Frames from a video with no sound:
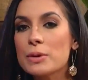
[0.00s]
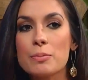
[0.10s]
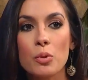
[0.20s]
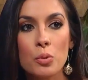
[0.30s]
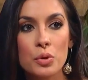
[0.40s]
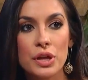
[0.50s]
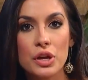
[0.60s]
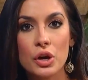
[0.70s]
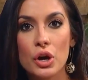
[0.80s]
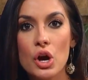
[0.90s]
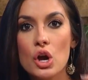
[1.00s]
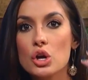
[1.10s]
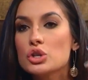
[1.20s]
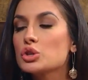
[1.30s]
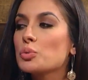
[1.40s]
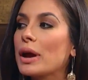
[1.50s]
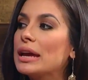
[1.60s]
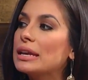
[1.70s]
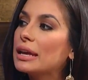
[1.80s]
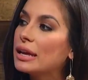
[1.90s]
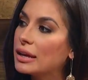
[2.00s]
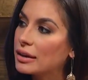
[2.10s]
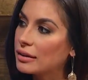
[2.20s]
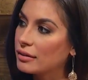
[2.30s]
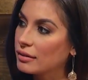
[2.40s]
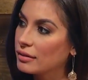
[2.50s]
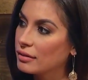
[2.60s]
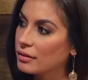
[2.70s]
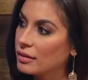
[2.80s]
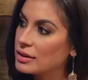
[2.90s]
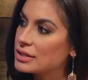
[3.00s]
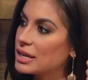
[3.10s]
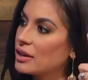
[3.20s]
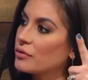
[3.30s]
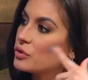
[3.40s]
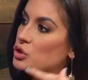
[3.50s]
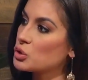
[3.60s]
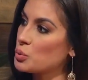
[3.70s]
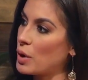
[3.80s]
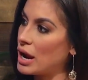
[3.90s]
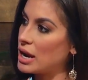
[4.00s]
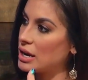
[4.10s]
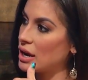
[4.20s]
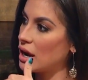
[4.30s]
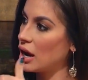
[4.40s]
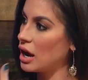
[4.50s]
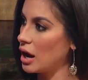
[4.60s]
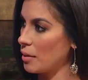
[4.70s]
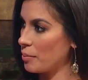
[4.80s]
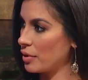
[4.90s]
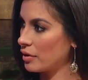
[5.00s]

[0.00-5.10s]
people will hear trade in instead of trade up.